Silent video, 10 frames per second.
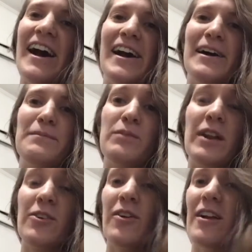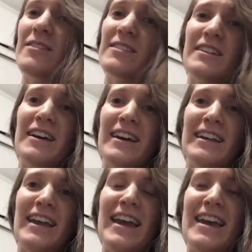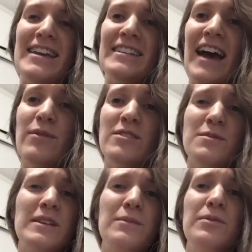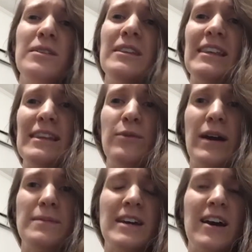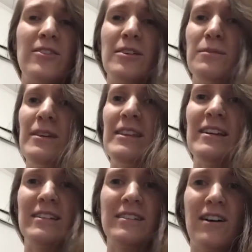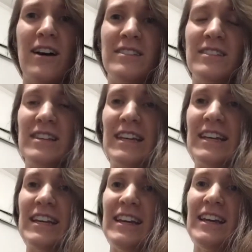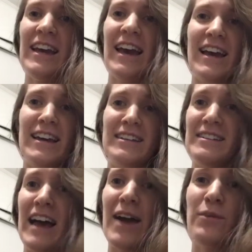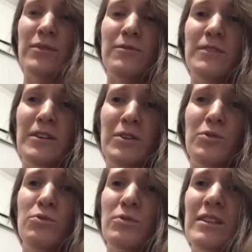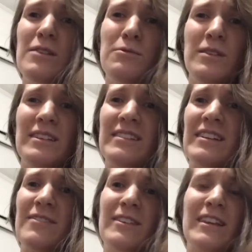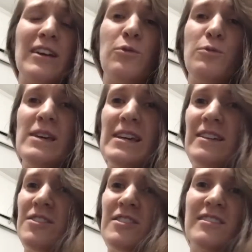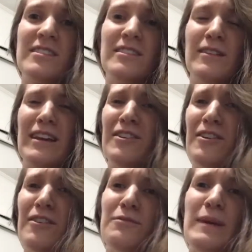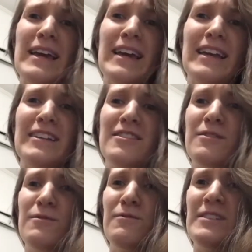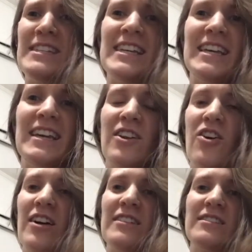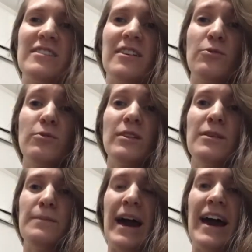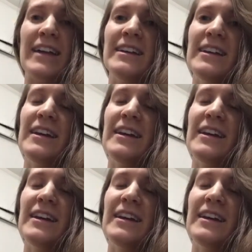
Um, but I go out on the sun and I would just be completely wiped out, completely exhausted, and I would feel really, really sick for like a week, just like nerve pain and just fatigue and all kinds of stuff, really bad.